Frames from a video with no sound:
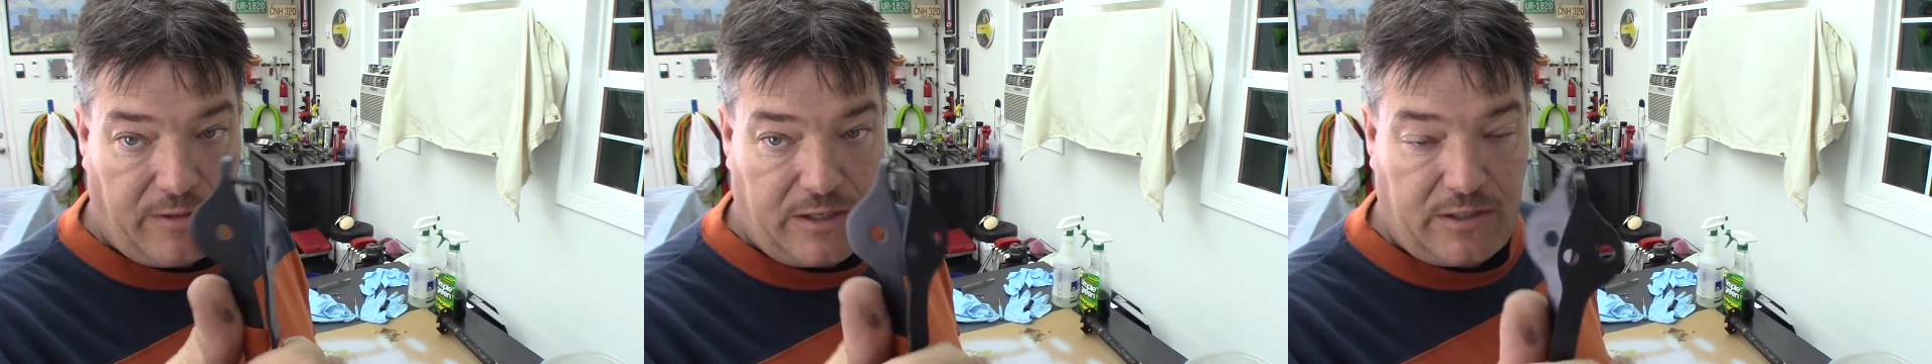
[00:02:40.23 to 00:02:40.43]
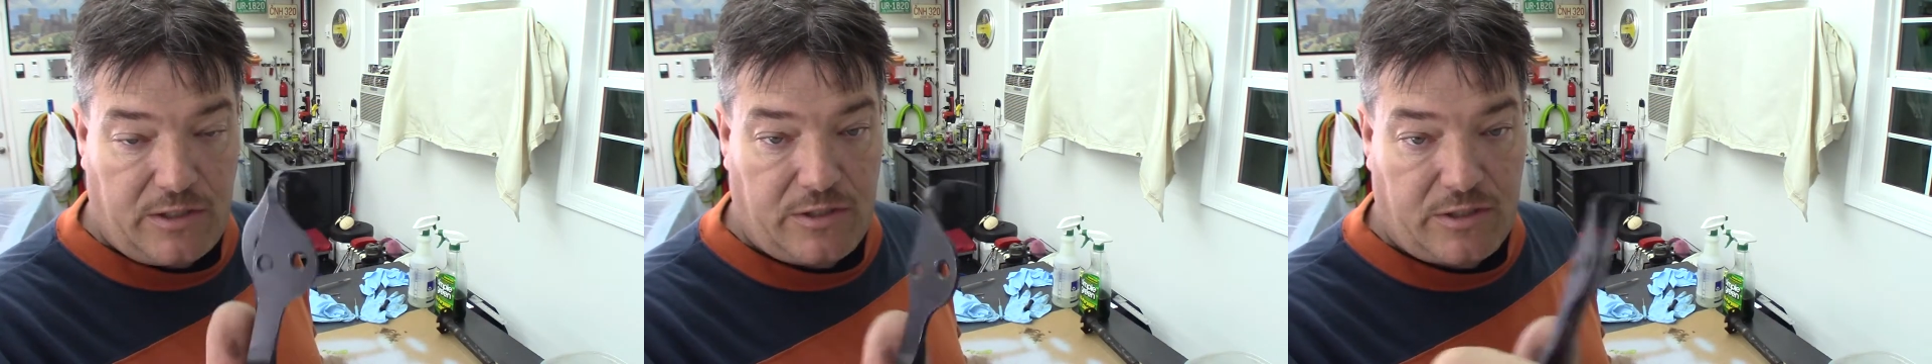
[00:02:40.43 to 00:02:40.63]

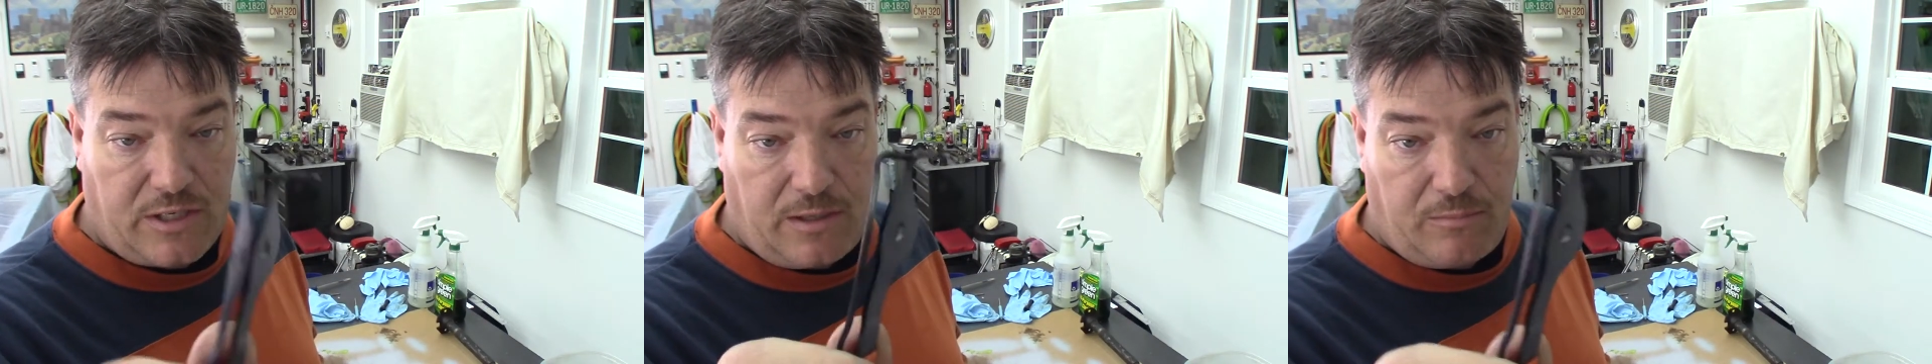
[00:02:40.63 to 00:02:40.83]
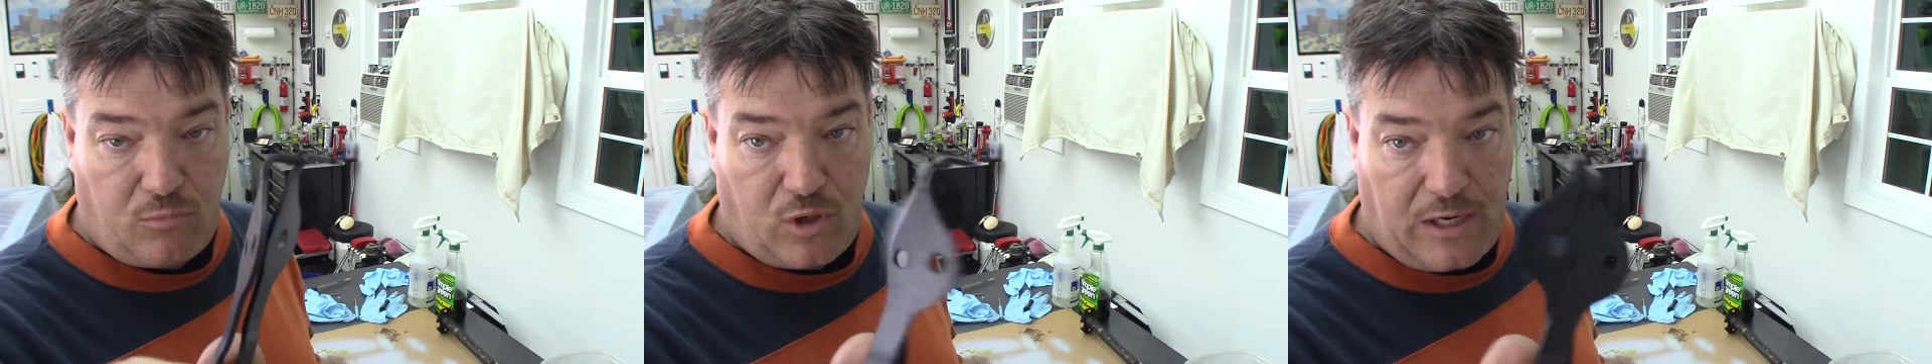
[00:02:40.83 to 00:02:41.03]
they just
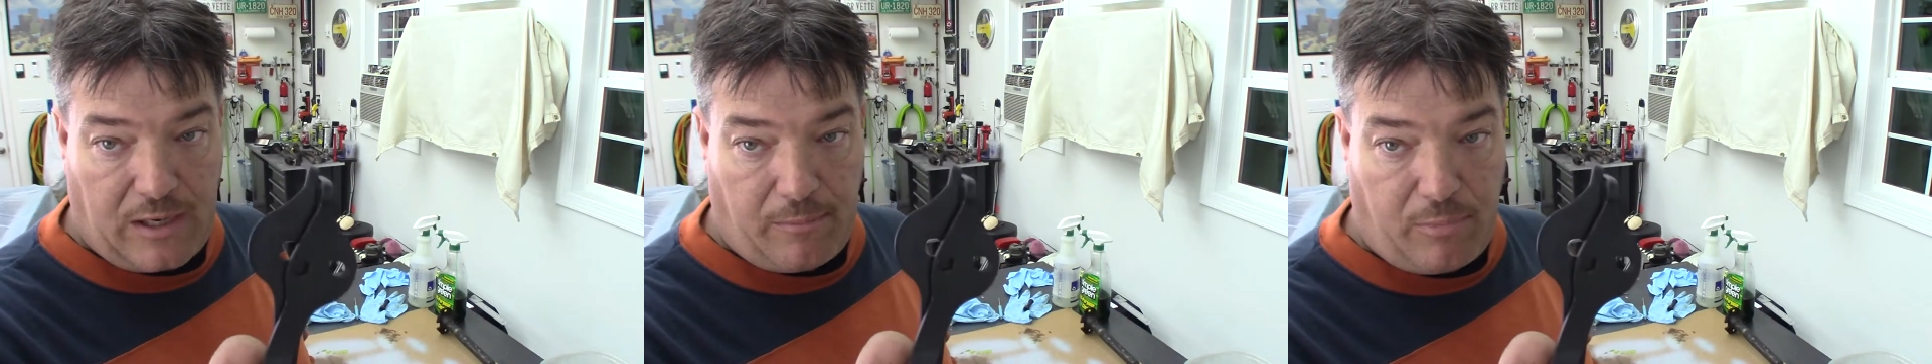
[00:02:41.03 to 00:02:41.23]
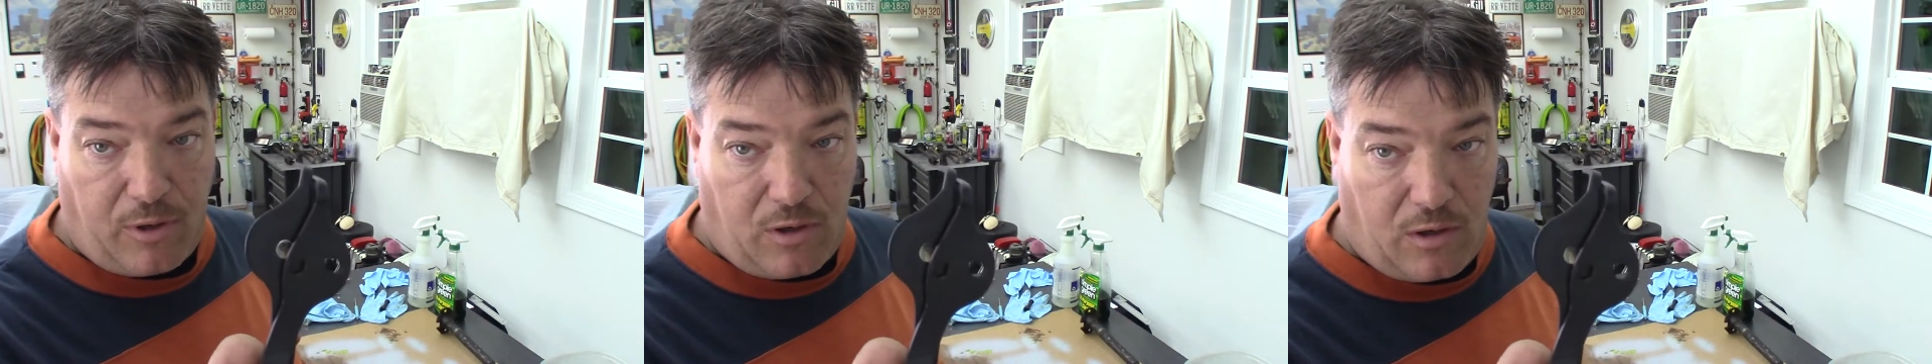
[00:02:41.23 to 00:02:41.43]
come right
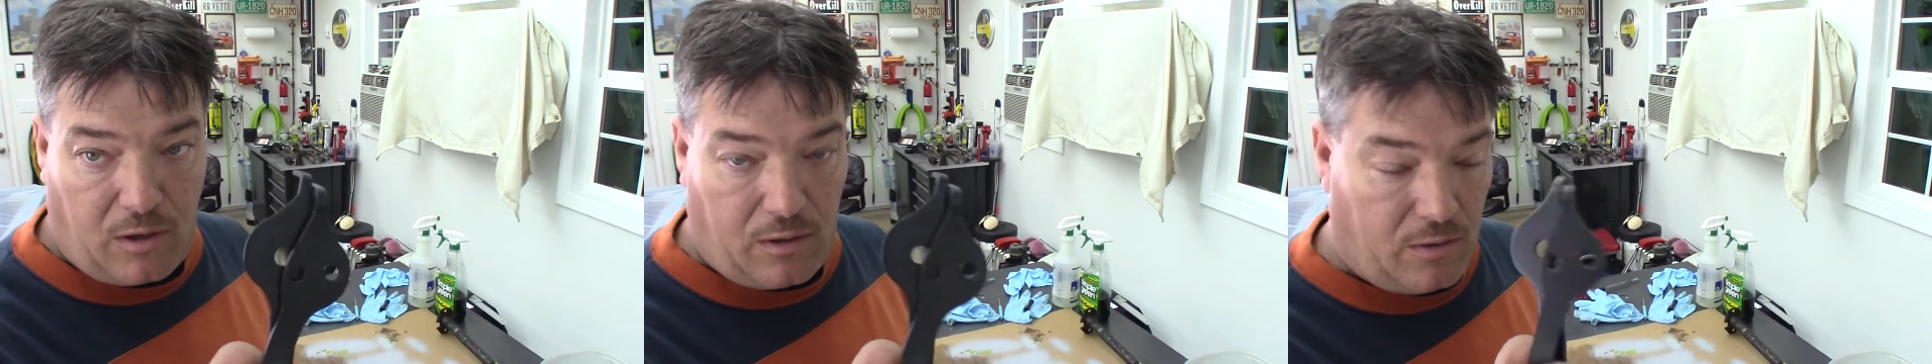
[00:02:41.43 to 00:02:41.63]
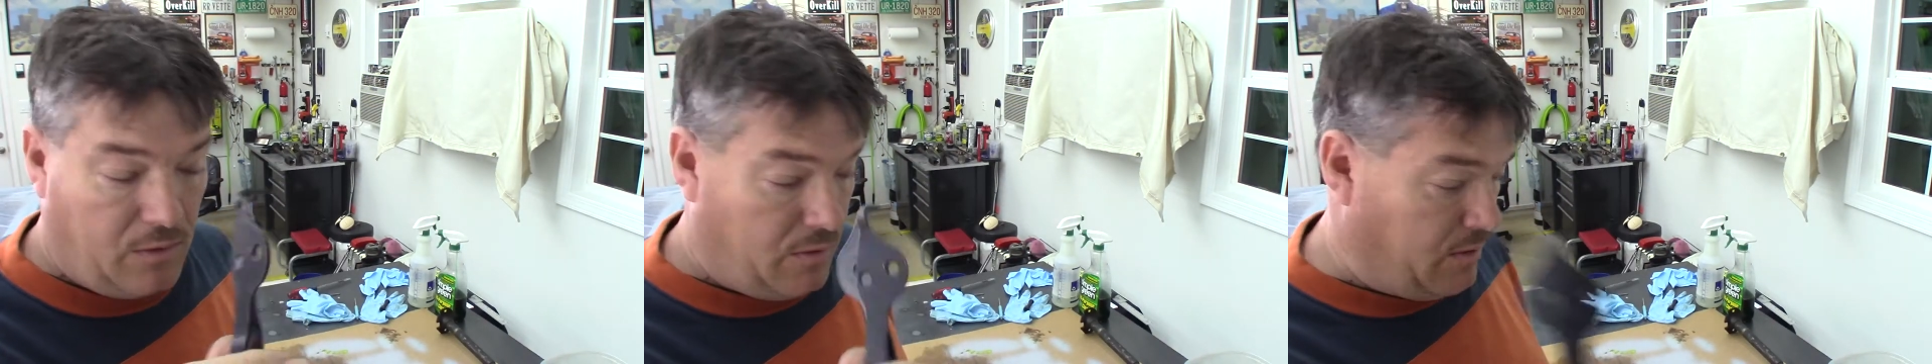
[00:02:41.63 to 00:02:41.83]

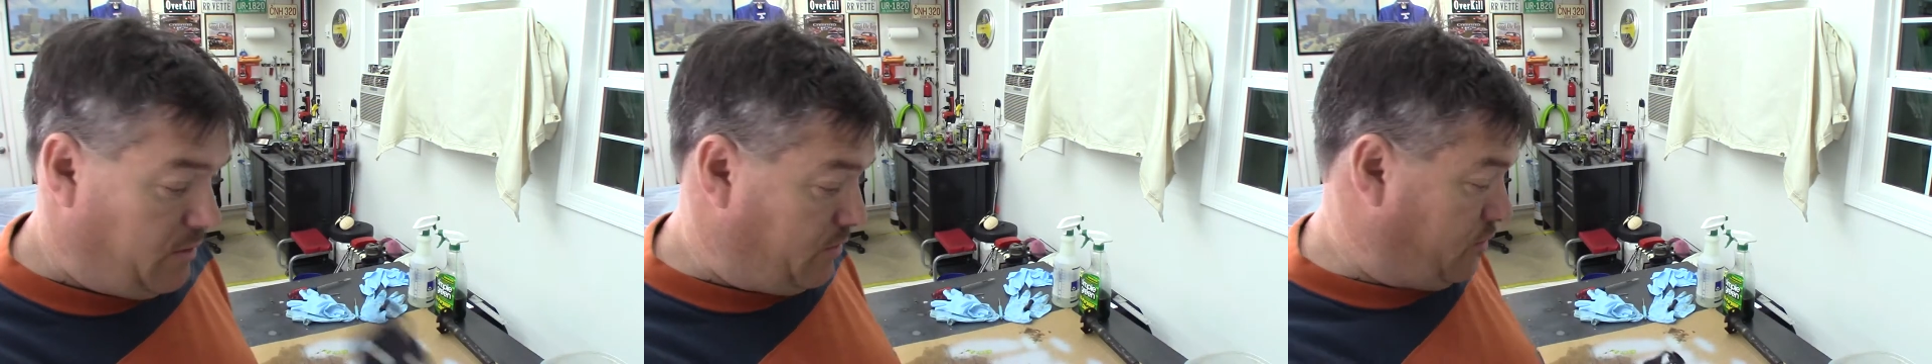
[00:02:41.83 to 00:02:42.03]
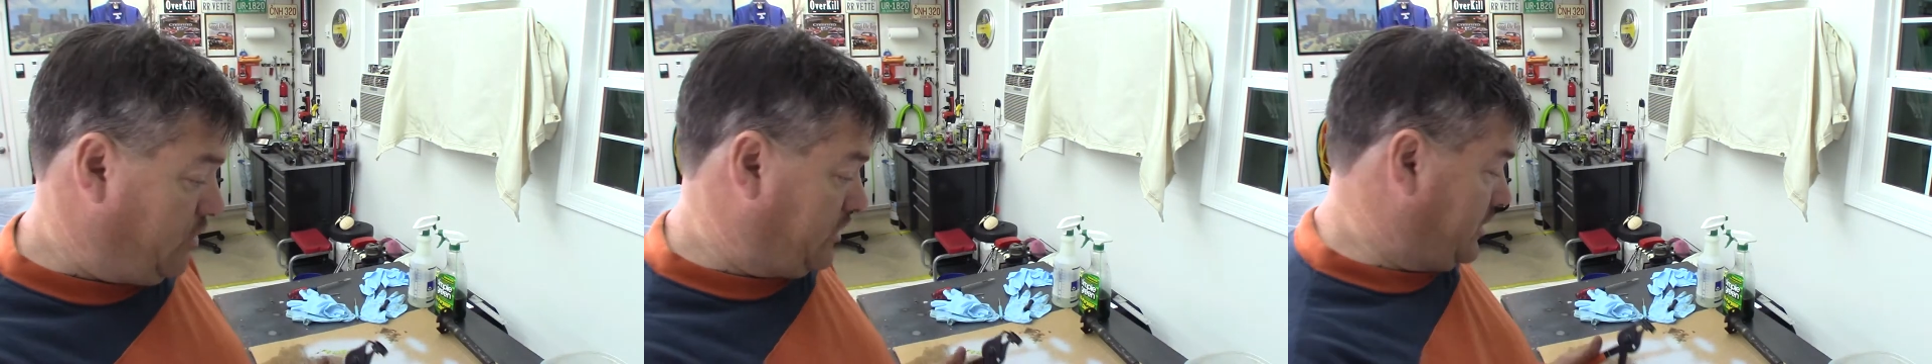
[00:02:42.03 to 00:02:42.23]
apart
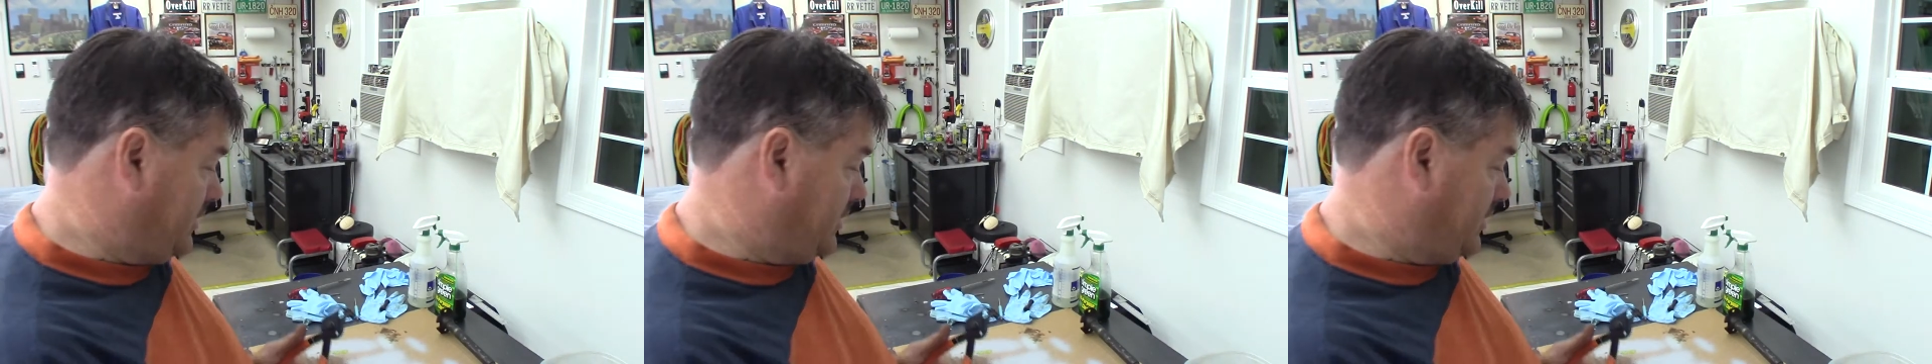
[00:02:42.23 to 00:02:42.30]
with